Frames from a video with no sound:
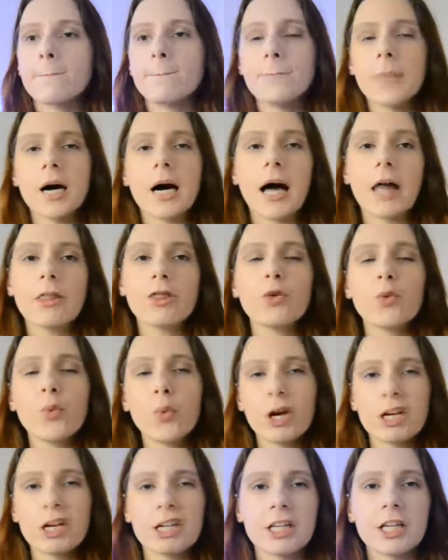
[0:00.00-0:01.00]
but the
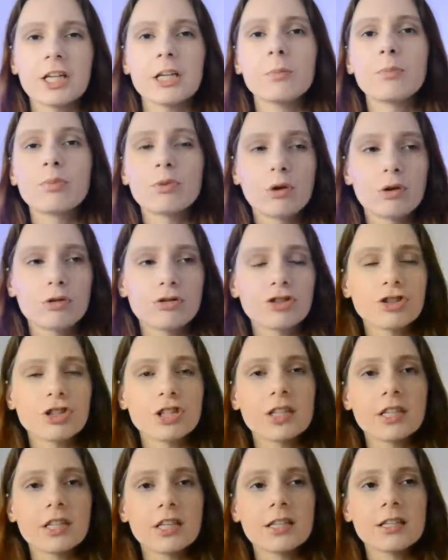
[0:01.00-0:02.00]
way they
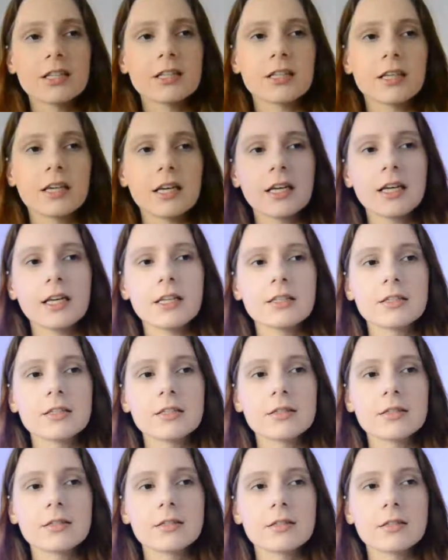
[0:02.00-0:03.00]
approached it,
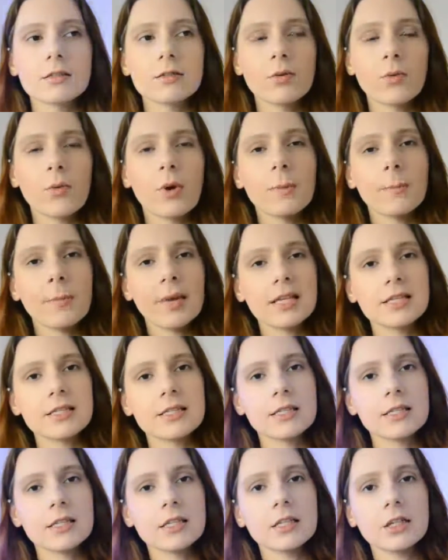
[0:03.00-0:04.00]
it's what makes
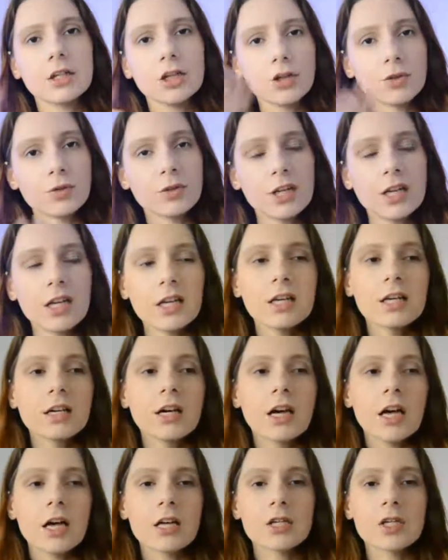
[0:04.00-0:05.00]
it unique.
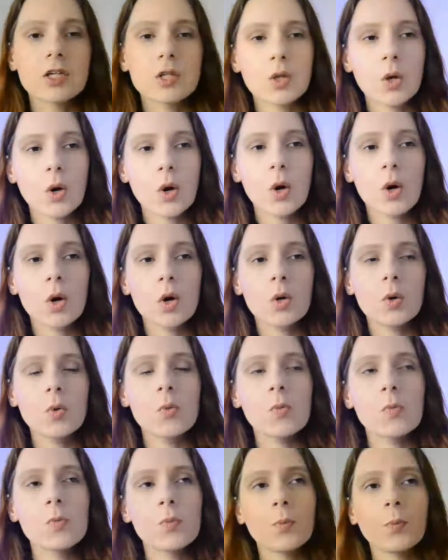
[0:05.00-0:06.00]
So
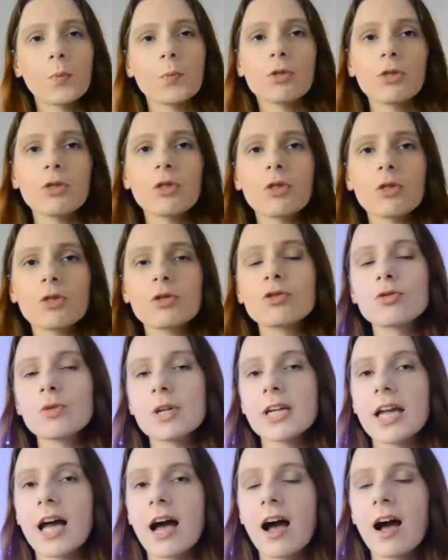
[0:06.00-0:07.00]

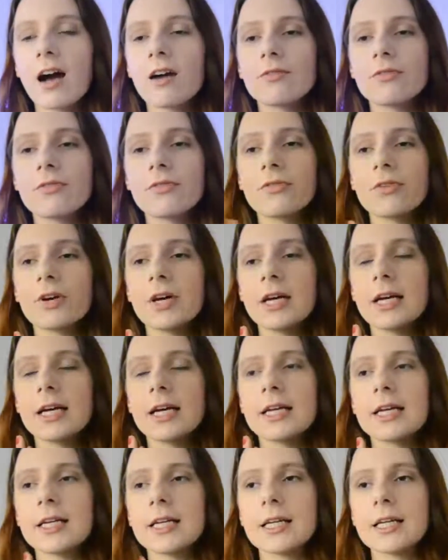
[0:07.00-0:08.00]
2.5,
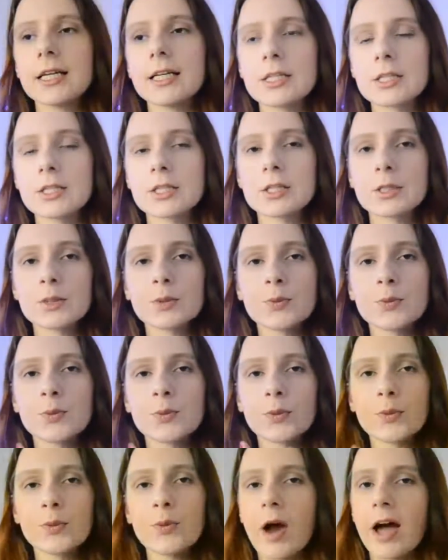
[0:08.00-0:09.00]
it's
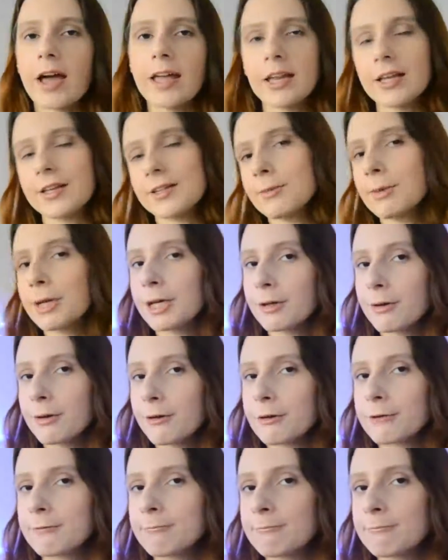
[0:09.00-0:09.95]
right in the middle.